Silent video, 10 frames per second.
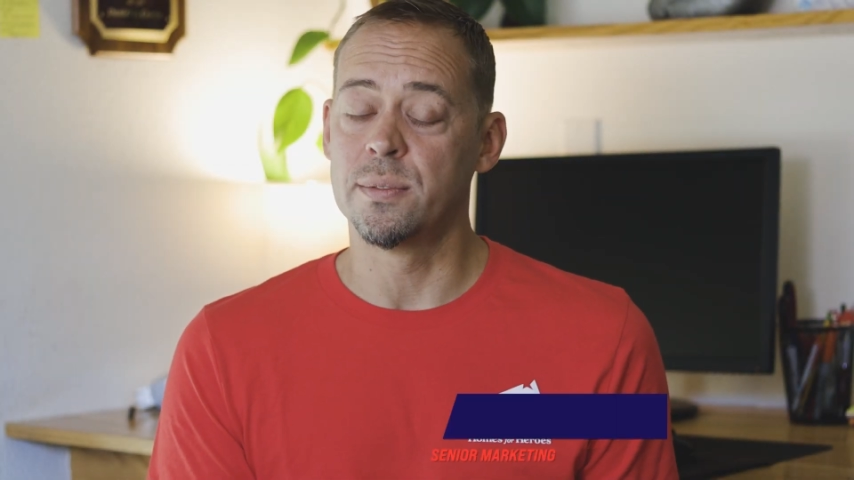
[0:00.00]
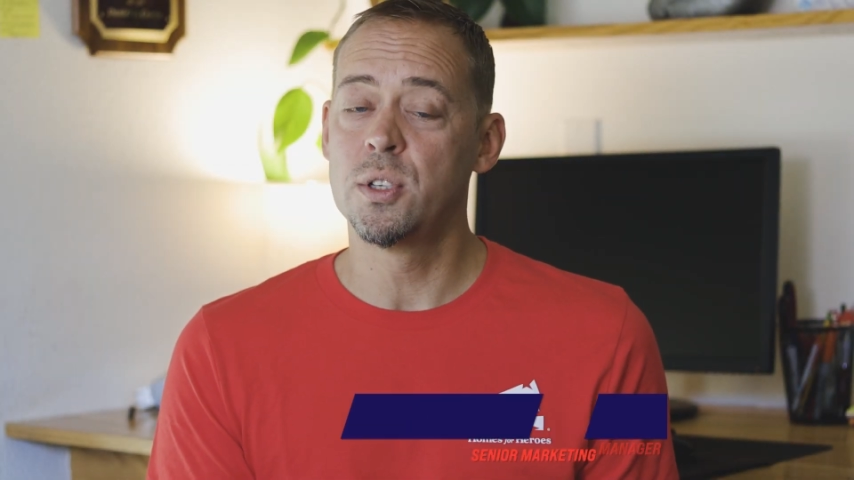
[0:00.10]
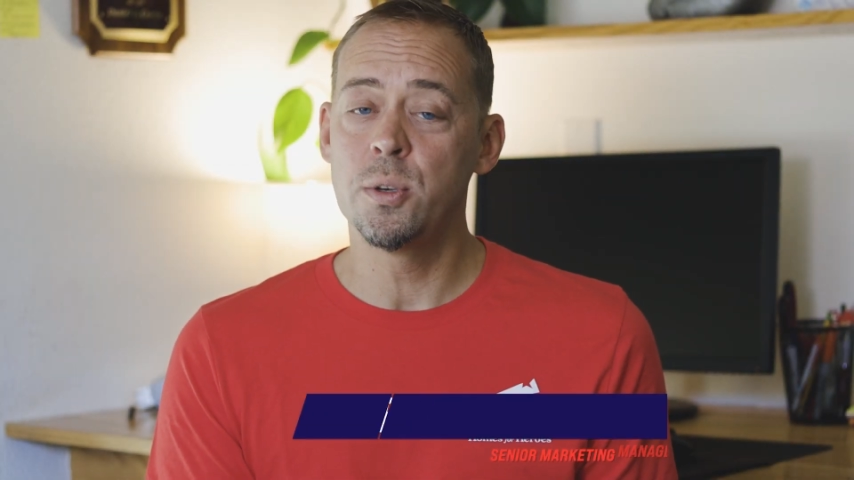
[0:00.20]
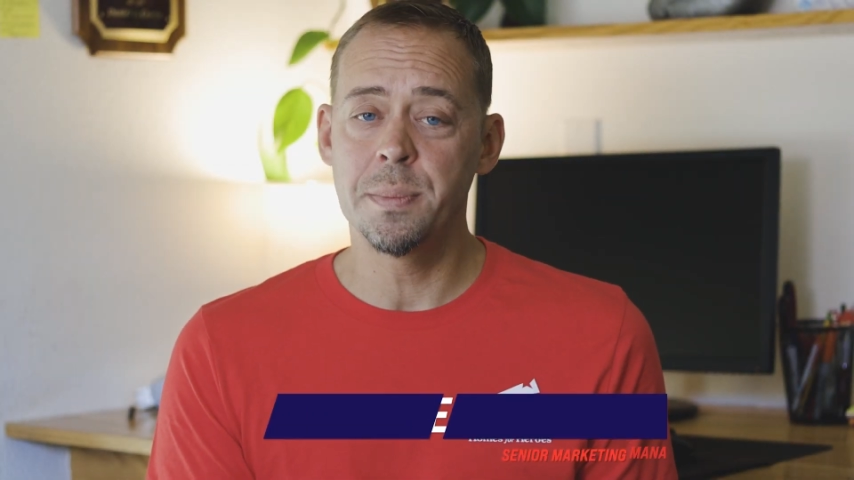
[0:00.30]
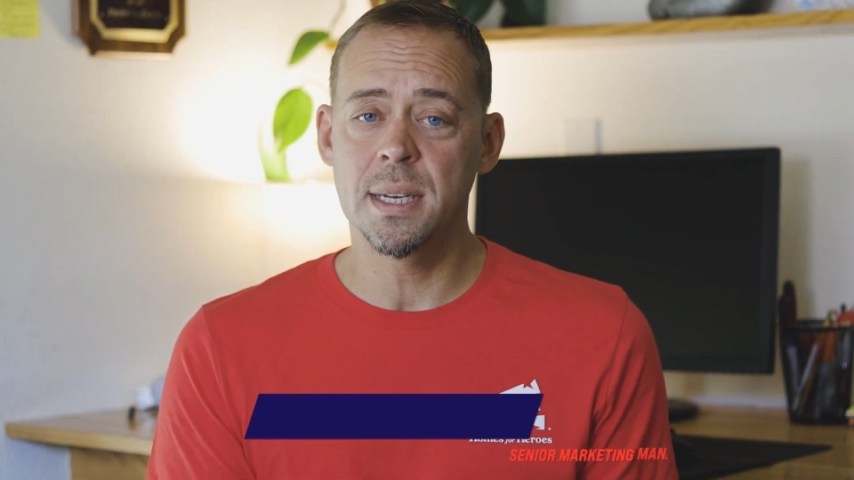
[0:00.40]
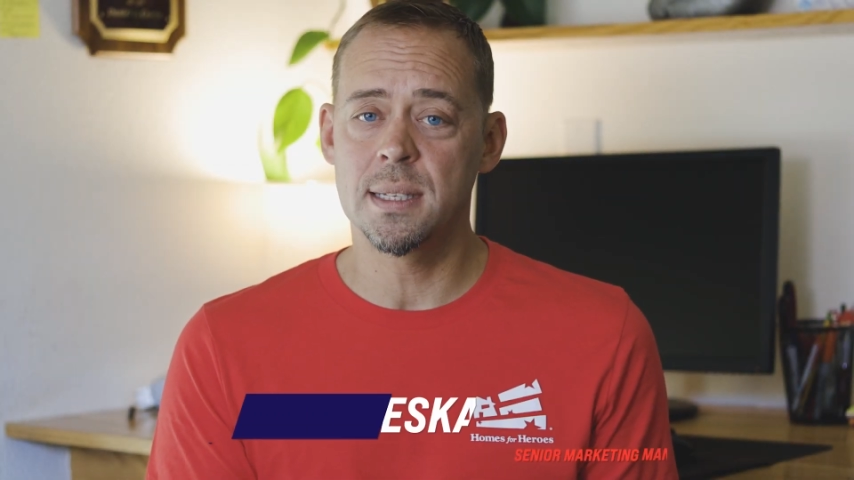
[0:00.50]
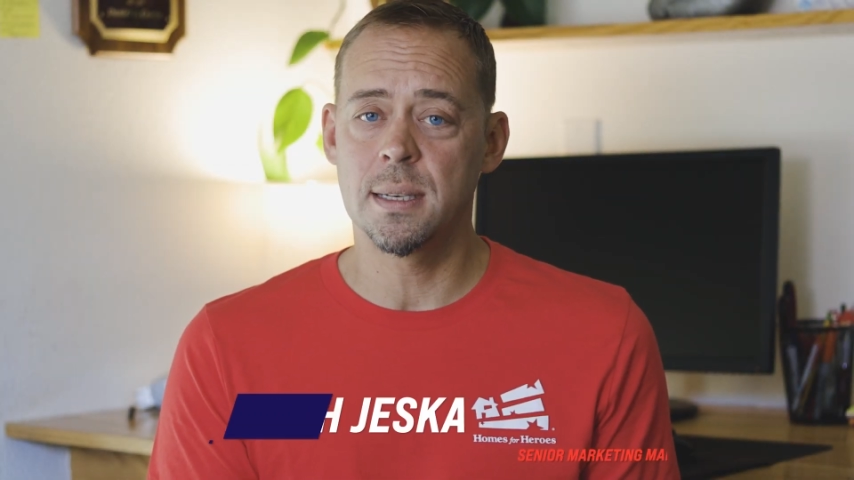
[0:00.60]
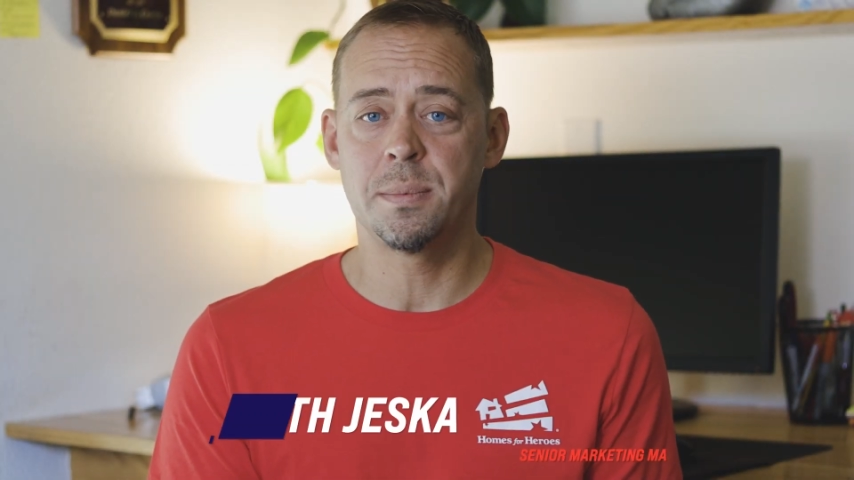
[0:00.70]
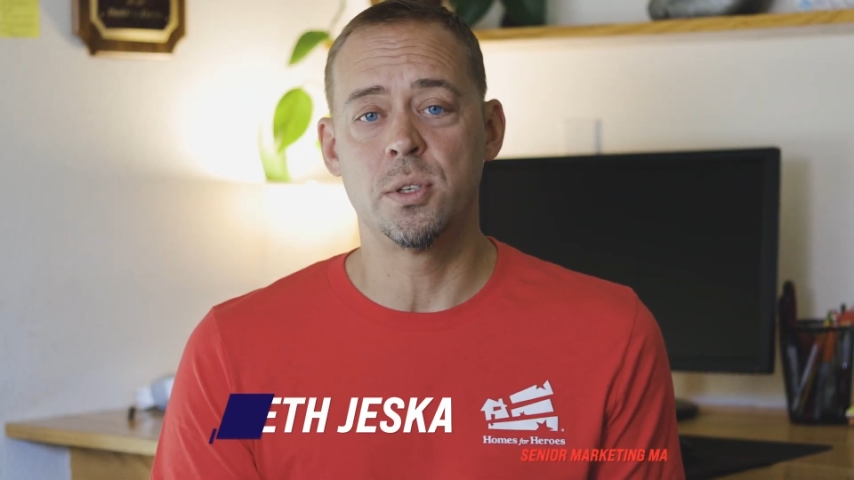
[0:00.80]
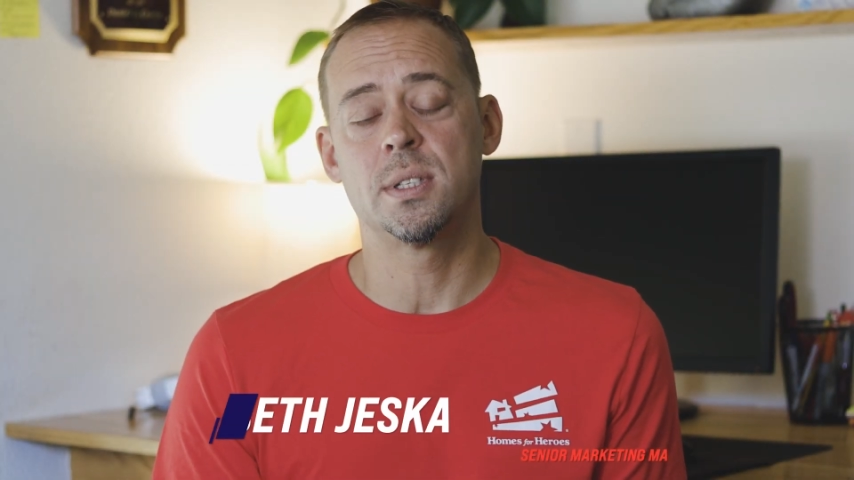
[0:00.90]
of 2-Minute
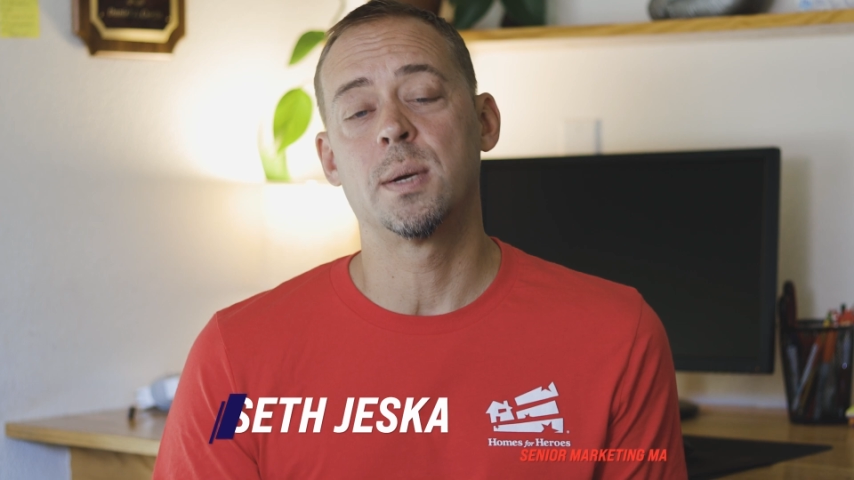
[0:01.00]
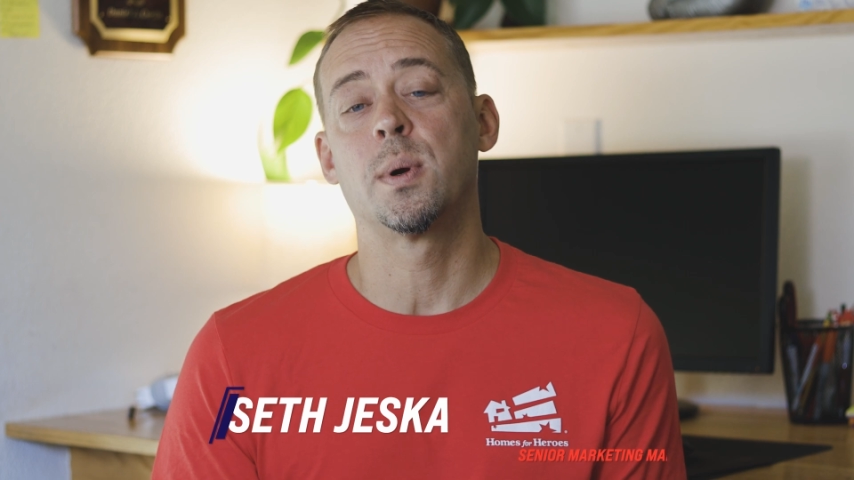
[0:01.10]
Tip Tuesday,